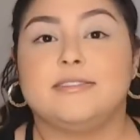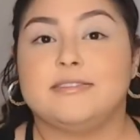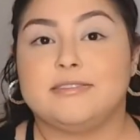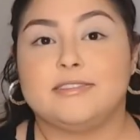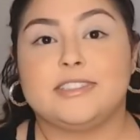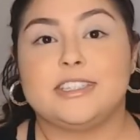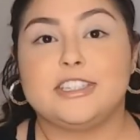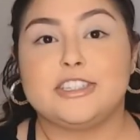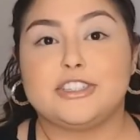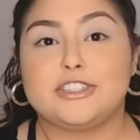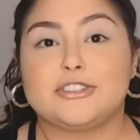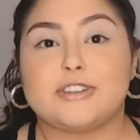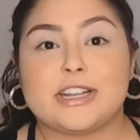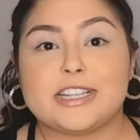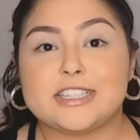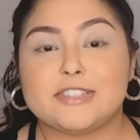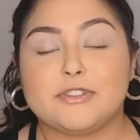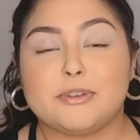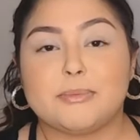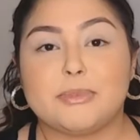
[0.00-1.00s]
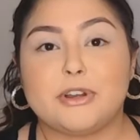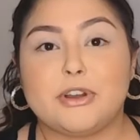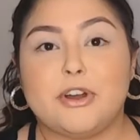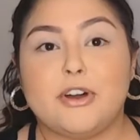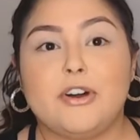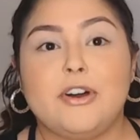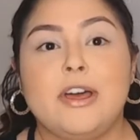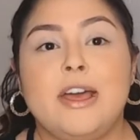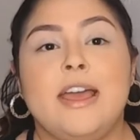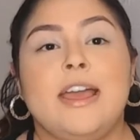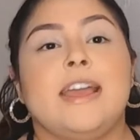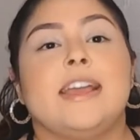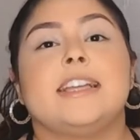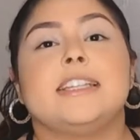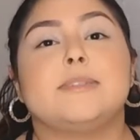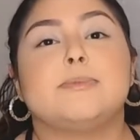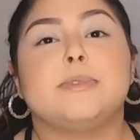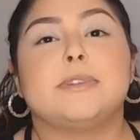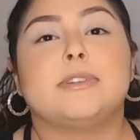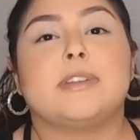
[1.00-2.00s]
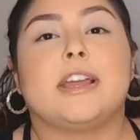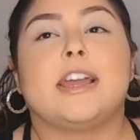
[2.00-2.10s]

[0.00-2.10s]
de-stress from it all, I